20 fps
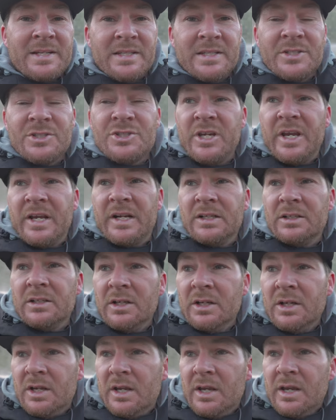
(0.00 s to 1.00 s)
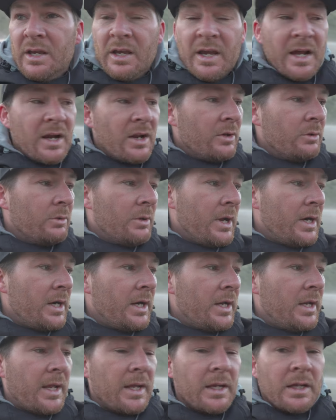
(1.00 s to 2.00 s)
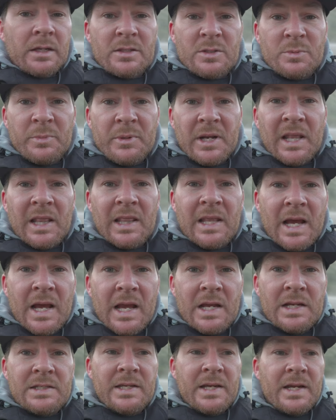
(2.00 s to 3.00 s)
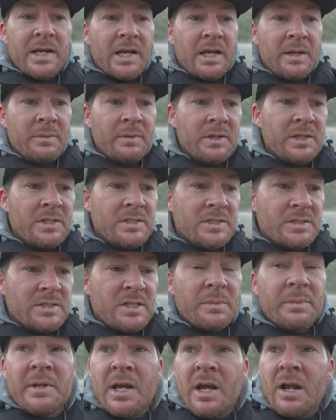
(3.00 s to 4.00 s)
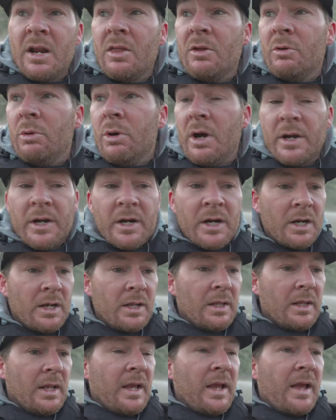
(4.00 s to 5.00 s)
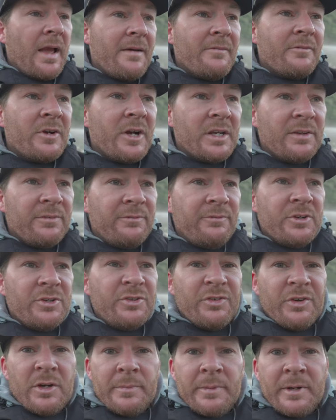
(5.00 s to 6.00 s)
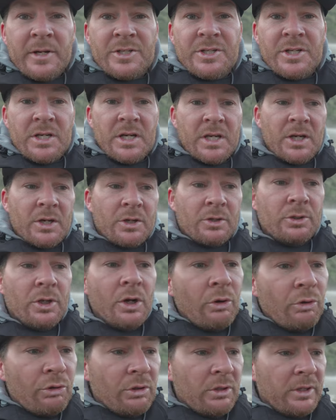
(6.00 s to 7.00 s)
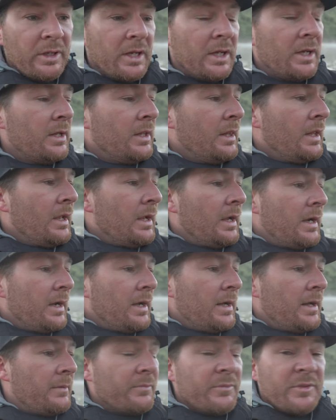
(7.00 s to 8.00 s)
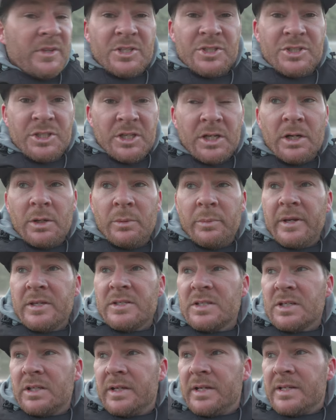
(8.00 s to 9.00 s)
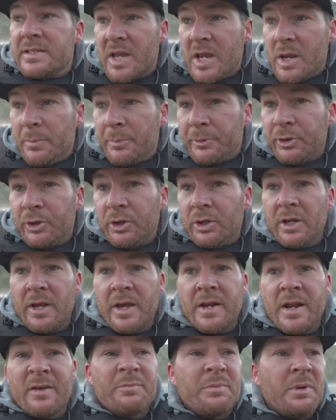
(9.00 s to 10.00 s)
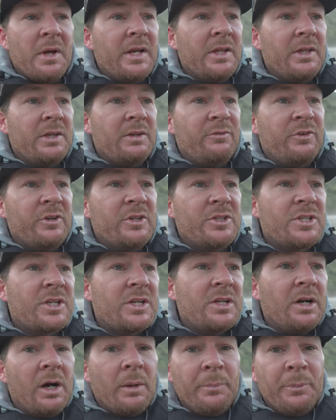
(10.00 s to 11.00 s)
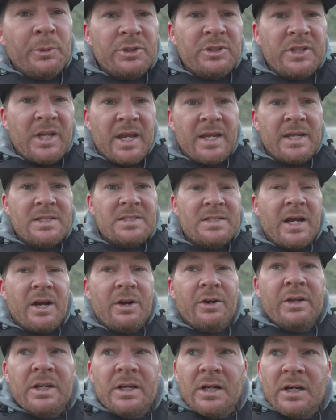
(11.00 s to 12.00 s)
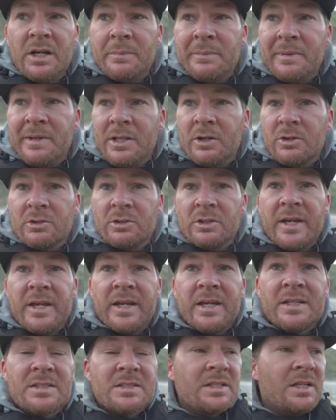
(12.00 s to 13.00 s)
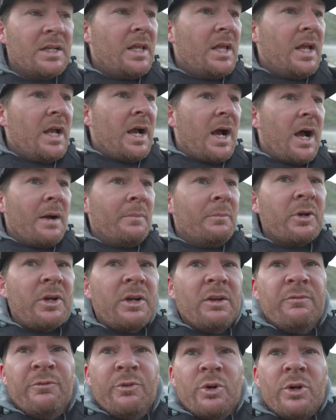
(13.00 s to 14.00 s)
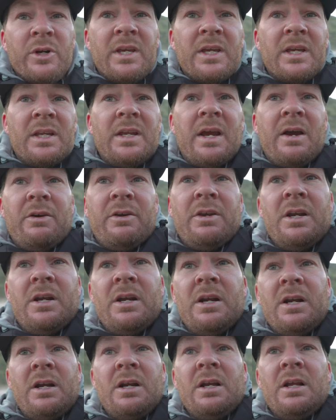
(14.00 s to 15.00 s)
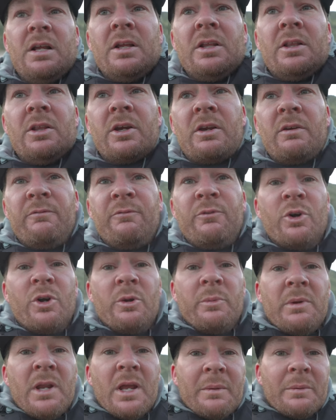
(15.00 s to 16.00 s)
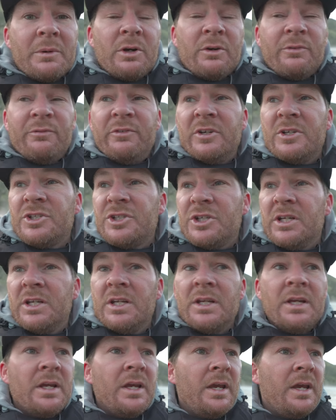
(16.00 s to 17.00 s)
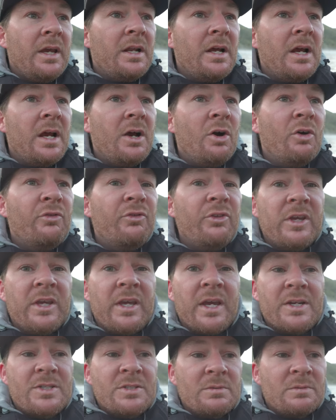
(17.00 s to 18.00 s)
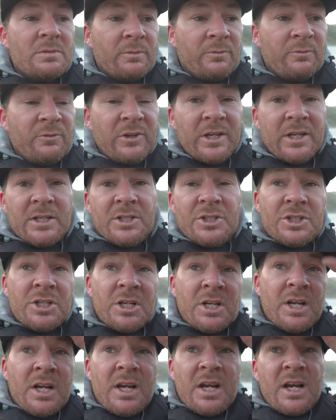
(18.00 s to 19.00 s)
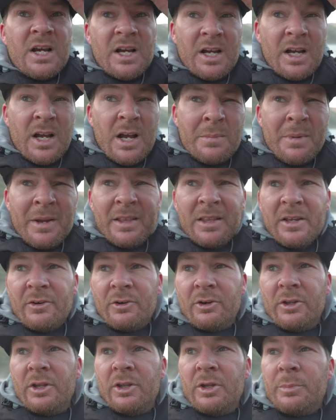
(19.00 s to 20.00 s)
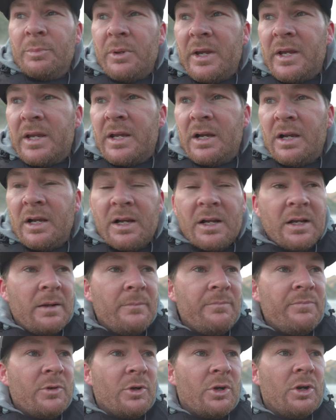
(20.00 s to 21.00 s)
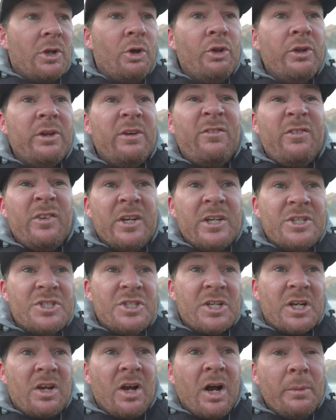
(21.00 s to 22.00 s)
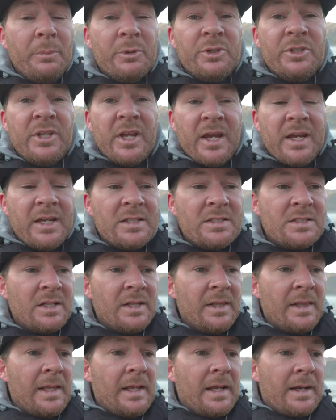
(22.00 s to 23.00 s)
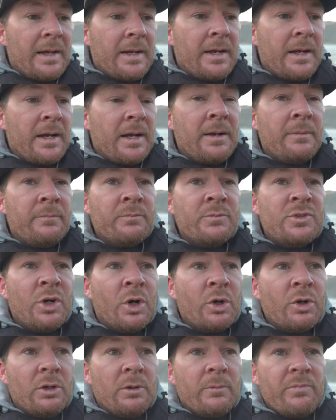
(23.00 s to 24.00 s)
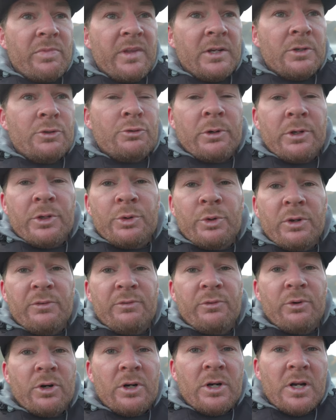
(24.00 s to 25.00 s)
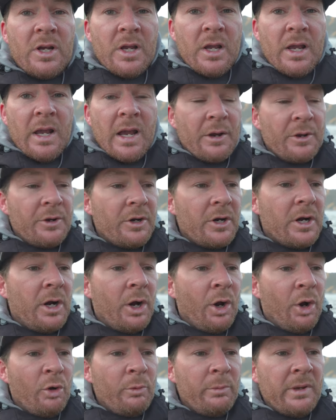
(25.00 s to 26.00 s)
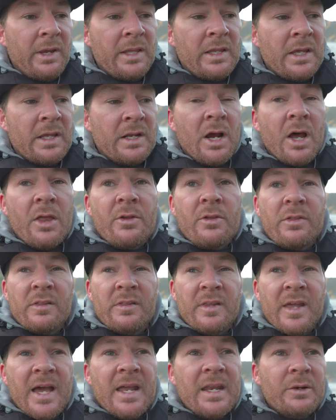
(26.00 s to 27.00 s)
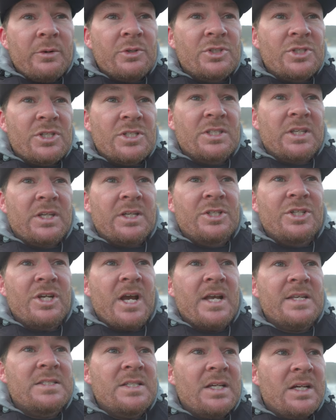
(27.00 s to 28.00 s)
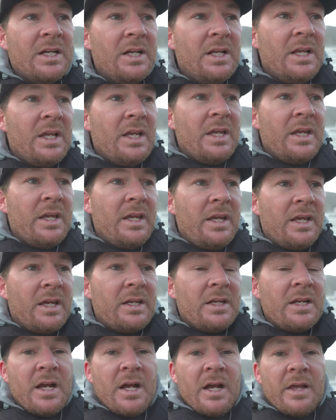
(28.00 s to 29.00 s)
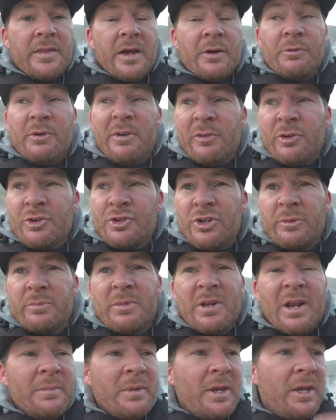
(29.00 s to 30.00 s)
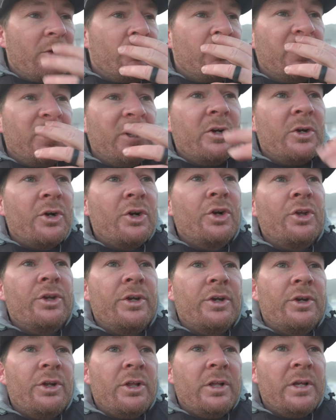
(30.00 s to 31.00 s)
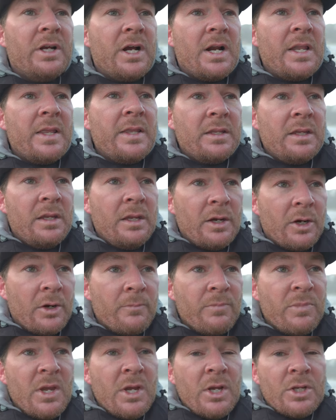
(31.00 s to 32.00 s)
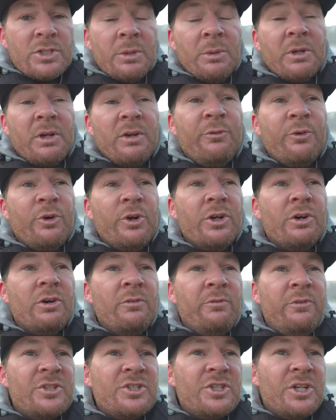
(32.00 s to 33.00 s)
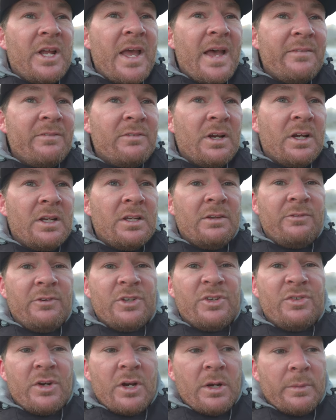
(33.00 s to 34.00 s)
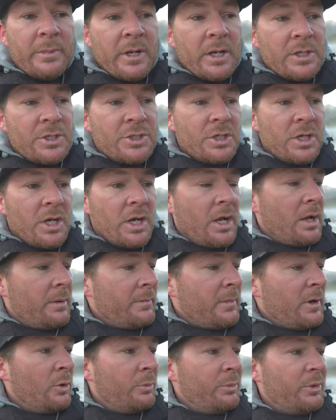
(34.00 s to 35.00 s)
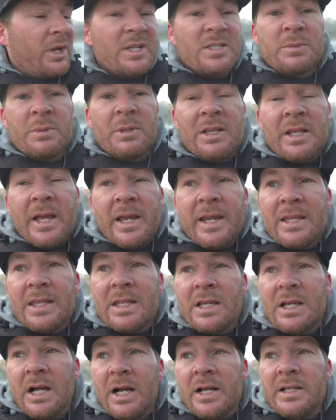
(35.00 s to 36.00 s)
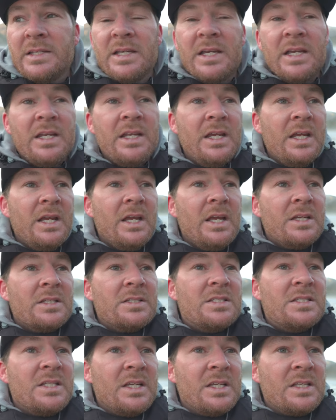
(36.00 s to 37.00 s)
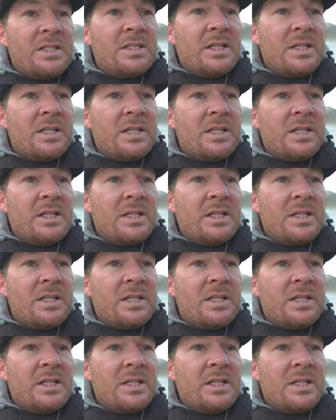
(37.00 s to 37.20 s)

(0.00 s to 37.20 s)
to the channel. Out on the water today. It's been a long time since I've been out on the water. Haven't got to fish very much here locally this year, basically. It's April, and I've probably only fished a couple days out here at my local lakes. I'm looking forward to getting out here. Looking forward to being able to go fishing and hopefully catching some fish. I literally only probably fished a couple days total in 2024 out here at home. And then other than that, it was just Lake Shasta and that river trip that I made real early on in the year. So I'm looking forward to going fishing. I haven't gotten to fish very much. I hope you guys have been liking the content since